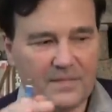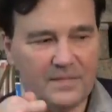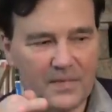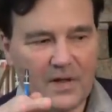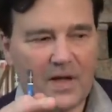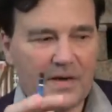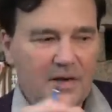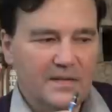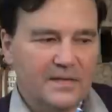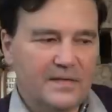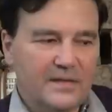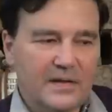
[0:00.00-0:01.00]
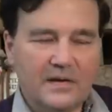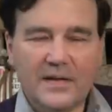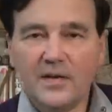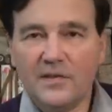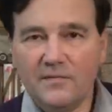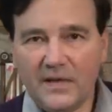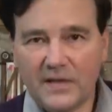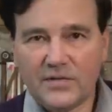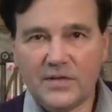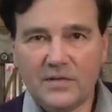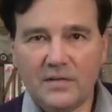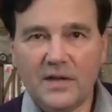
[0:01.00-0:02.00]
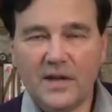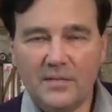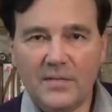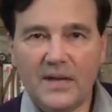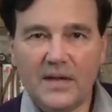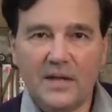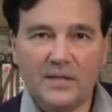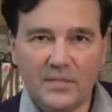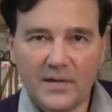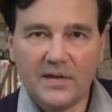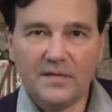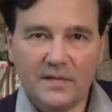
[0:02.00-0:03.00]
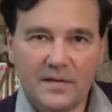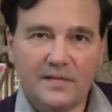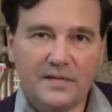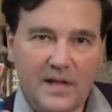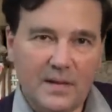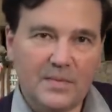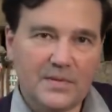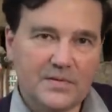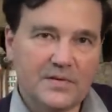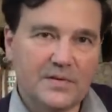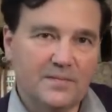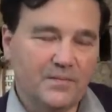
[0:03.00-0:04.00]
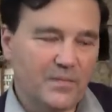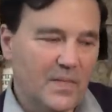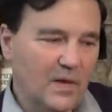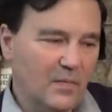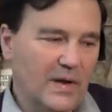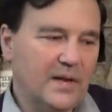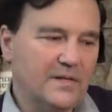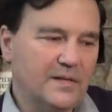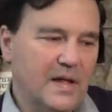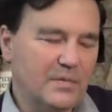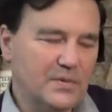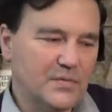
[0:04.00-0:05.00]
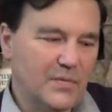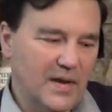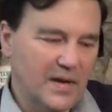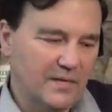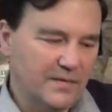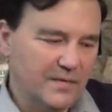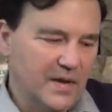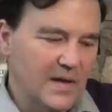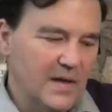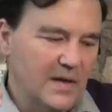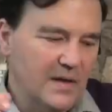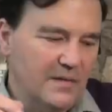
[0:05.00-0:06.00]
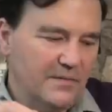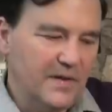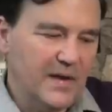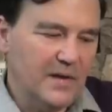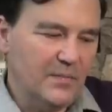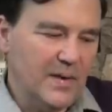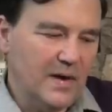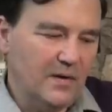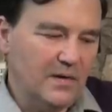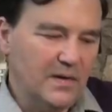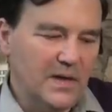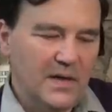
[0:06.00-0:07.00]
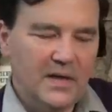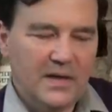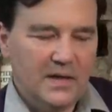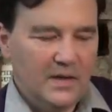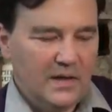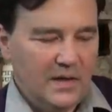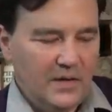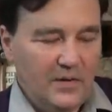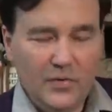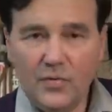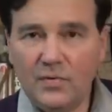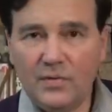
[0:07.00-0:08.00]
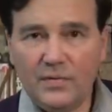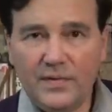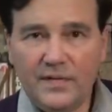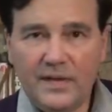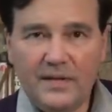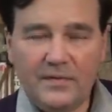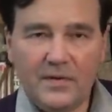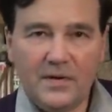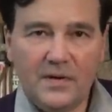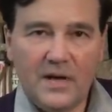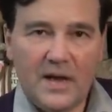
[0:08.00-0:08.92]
not necessarily conventional gun making, but it's an established, well-established way of fitting a barrel to a receiver.